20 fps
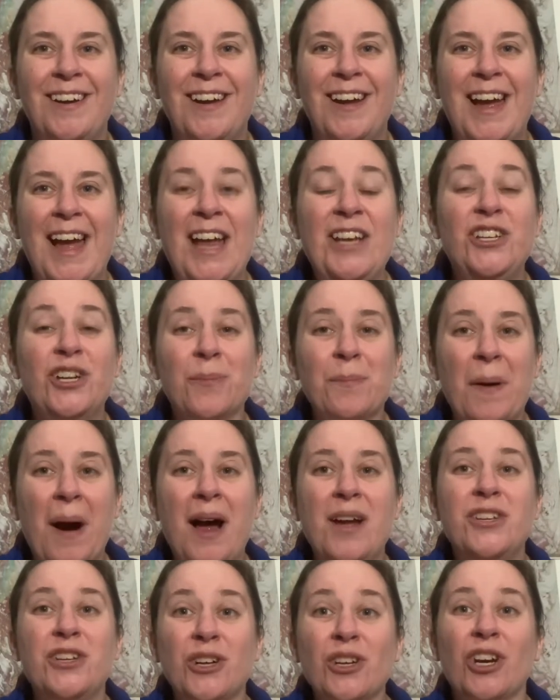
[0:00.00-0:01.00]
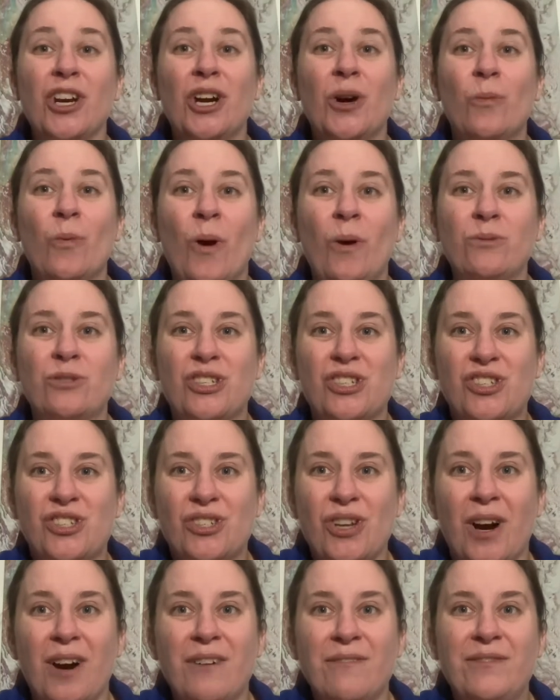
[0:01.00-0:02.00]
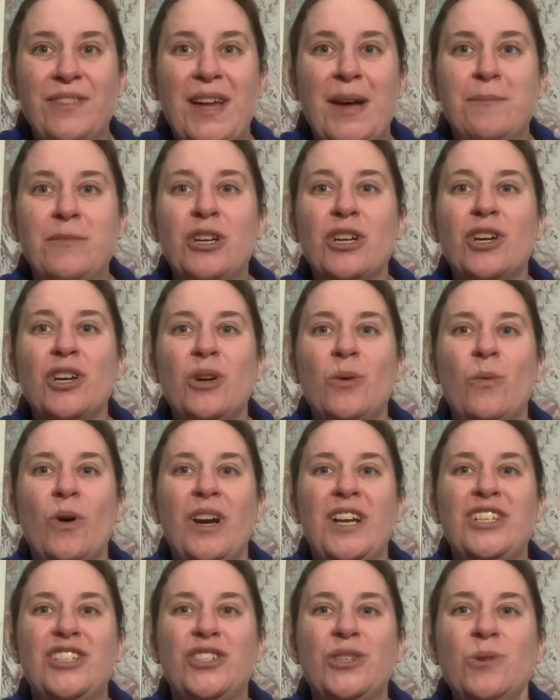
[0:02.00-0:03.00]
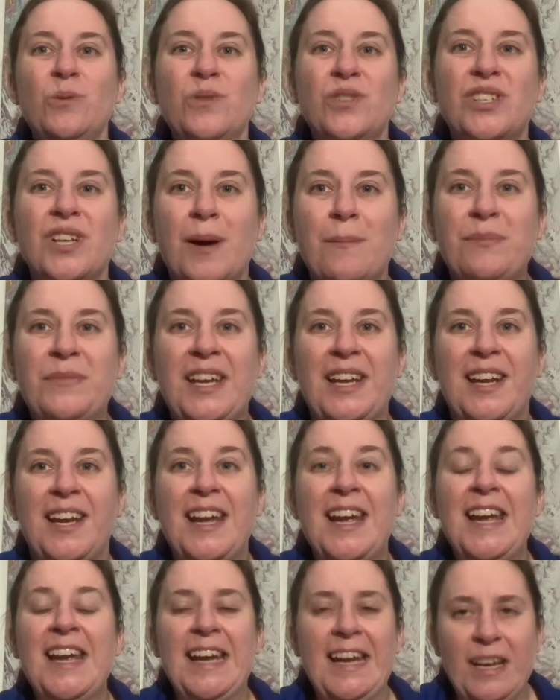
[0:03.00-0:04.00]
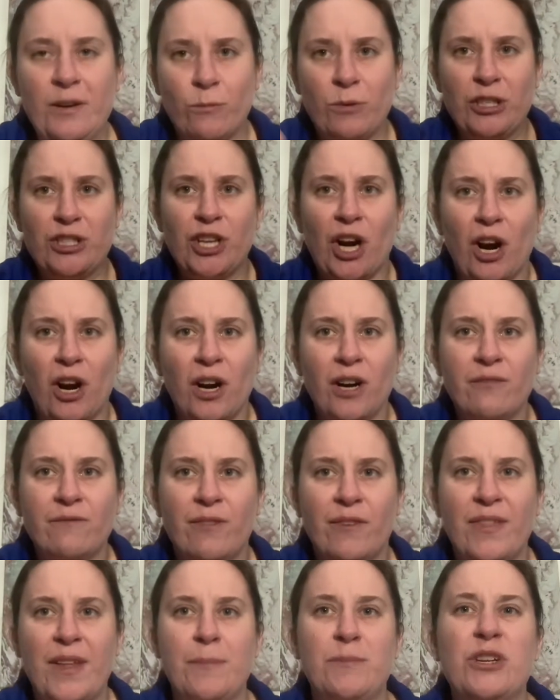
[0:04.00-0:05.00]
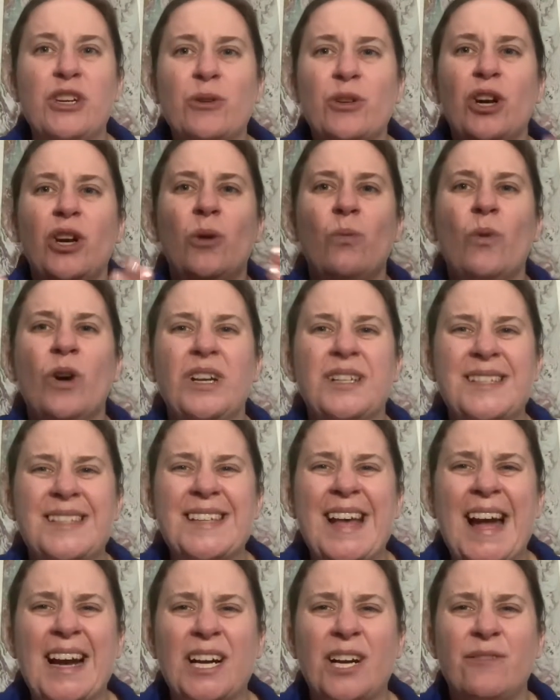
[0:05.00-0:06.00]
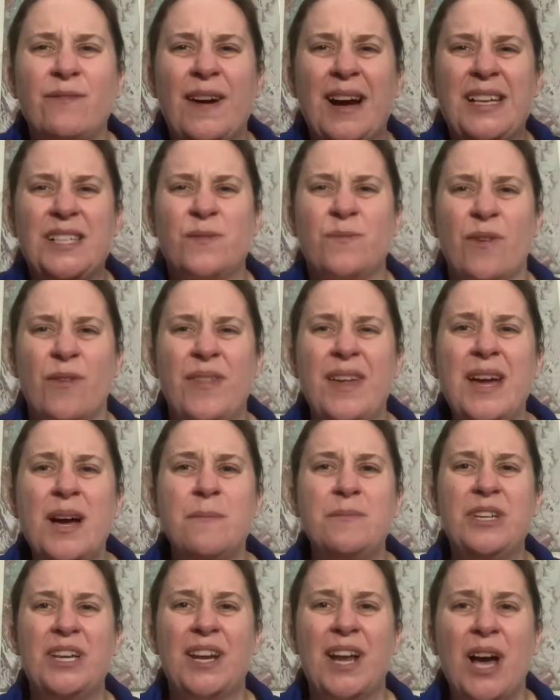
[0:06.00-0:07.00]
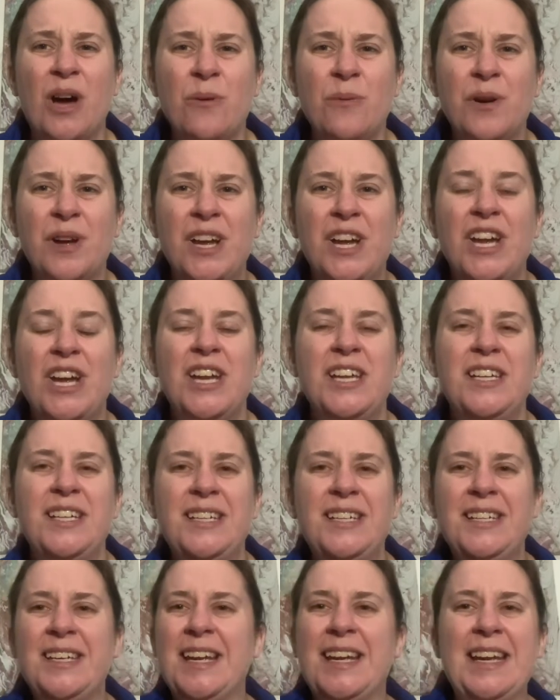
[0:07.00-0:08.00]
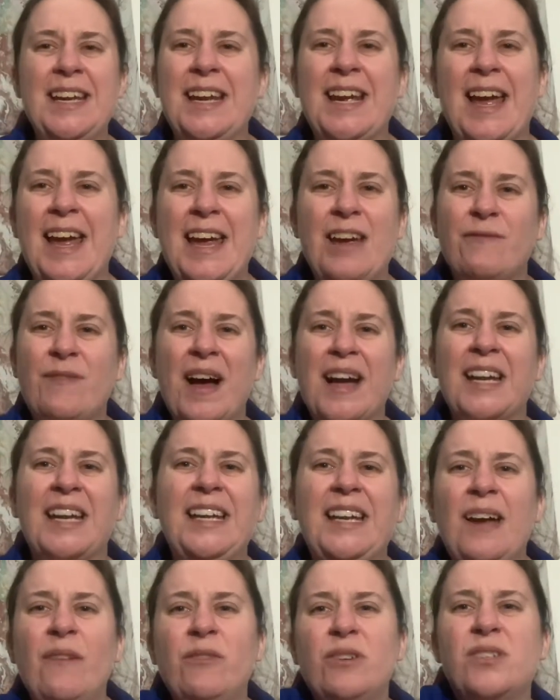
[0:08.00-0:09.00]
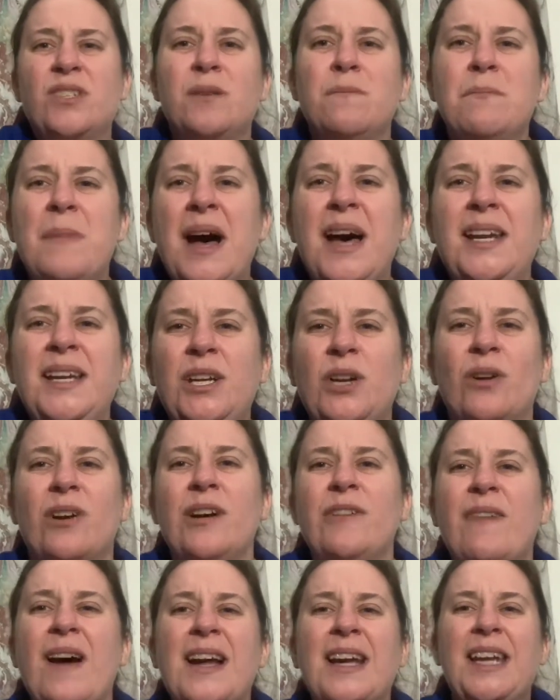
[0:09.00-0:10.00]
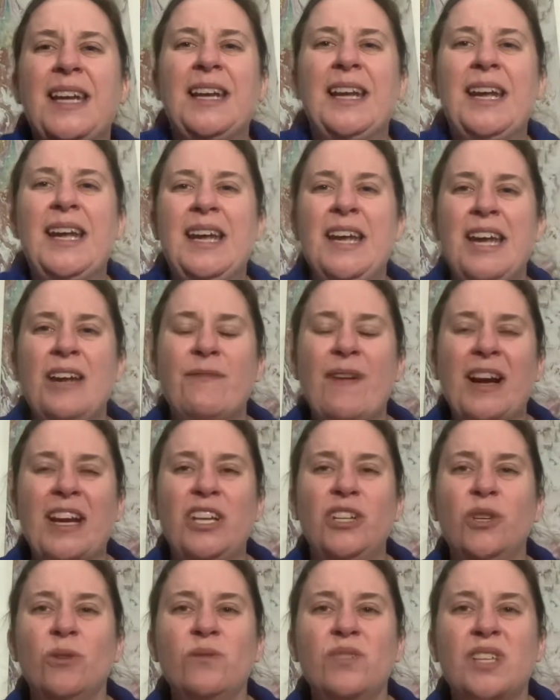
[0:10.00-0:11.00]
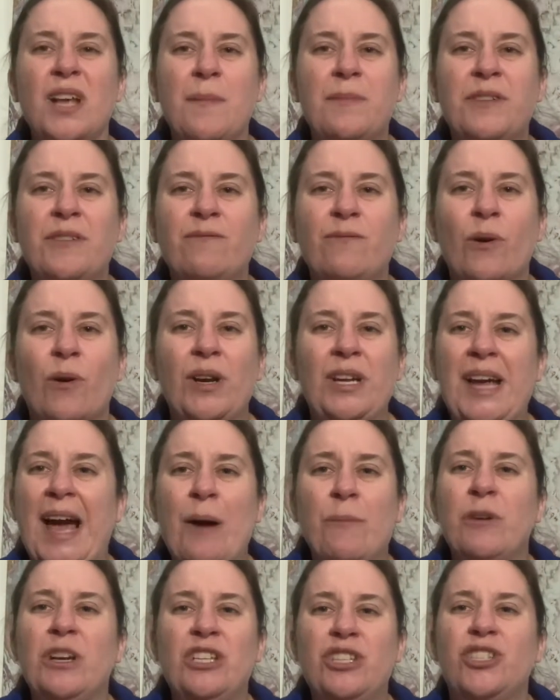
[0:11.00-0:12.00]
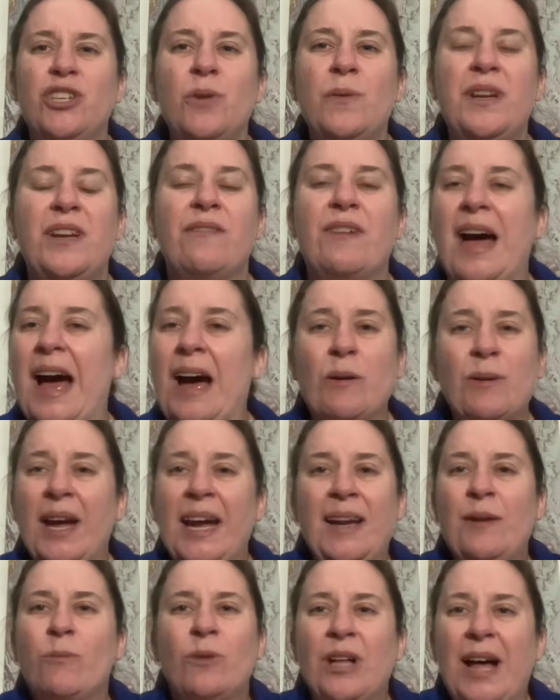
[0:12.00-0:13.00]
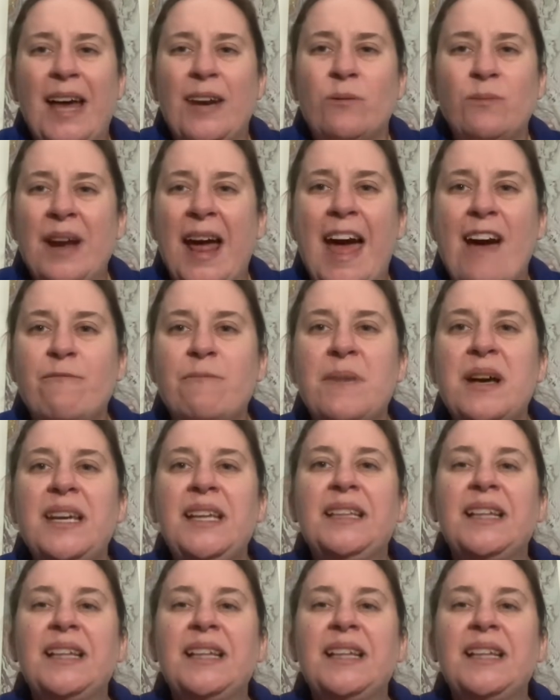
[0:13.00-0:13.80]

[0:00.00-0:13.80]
And you're gonna want to serve them. You're gonna wanna do something in return for them. You're gonna wanna sacrifice for them, you know? If I can give you some money, or if I can do something for you, I want to do it. Okay, well, I don't have money.